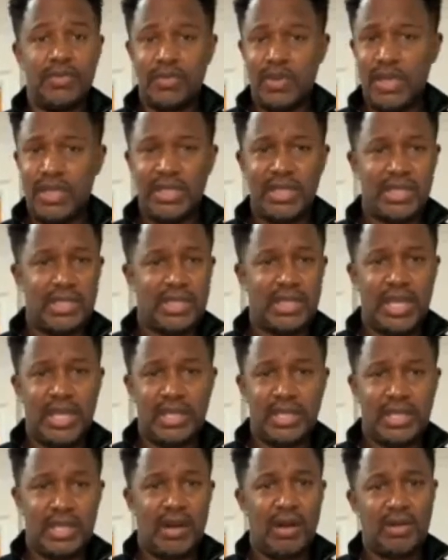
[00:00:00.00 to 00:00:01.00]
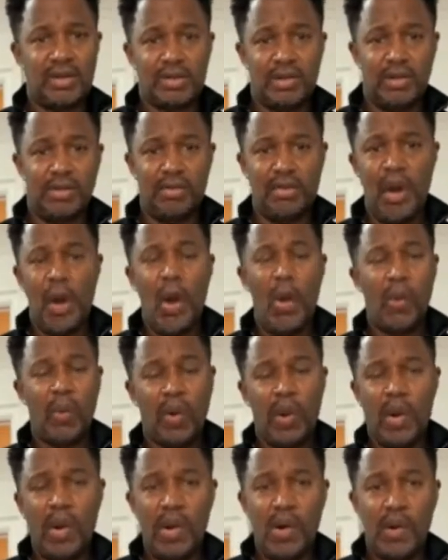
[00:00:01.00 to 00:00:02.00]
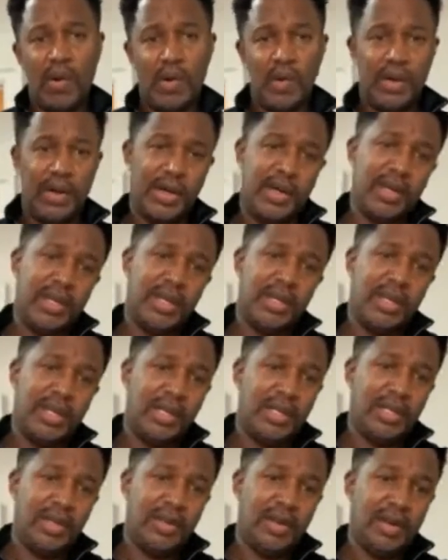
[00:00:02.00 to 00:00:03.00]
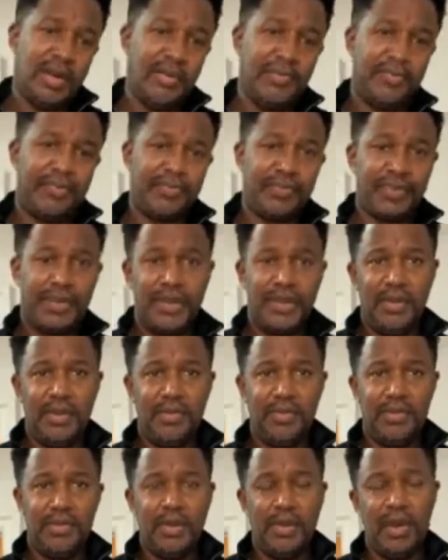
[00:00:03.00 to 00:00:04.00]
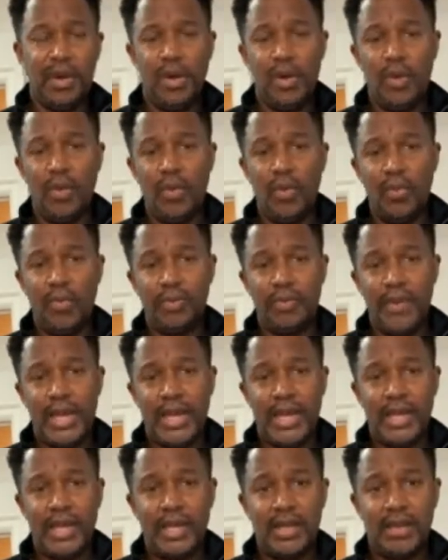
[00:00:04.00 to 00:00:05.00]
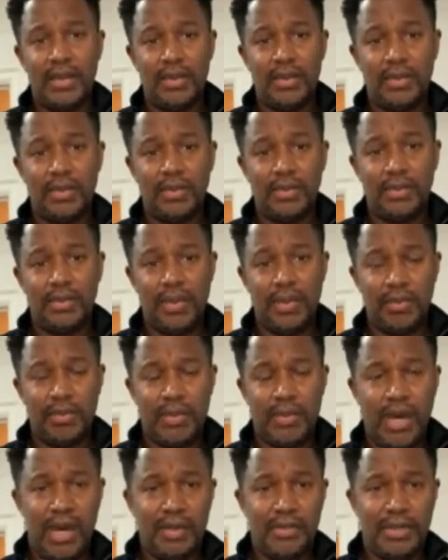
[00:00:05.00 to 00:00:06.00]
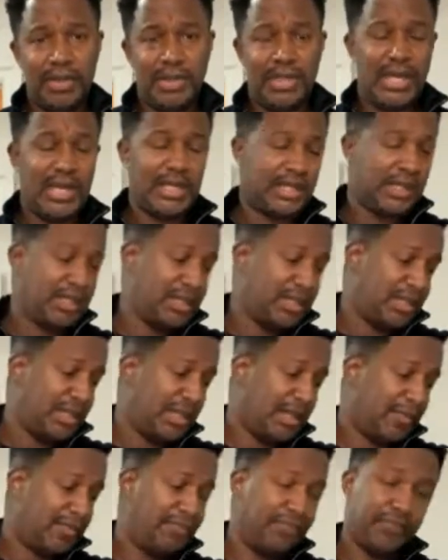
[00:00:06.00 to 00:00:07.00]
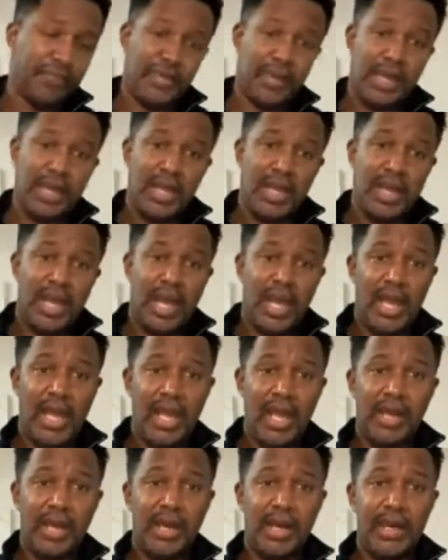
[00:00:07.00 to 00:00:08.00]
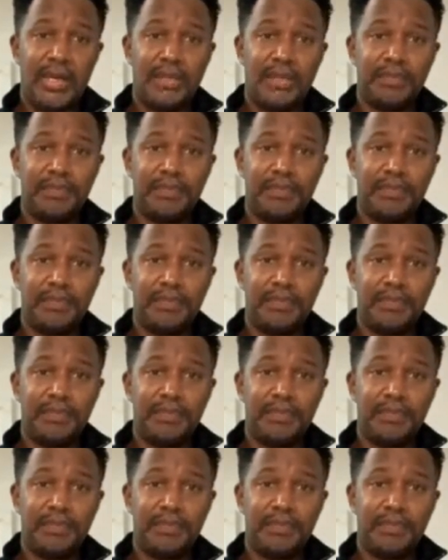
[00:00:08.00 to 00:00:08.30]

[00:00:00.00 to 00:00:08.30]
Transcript: Just talk to him all wrong. And you're an old man with mob connections, and of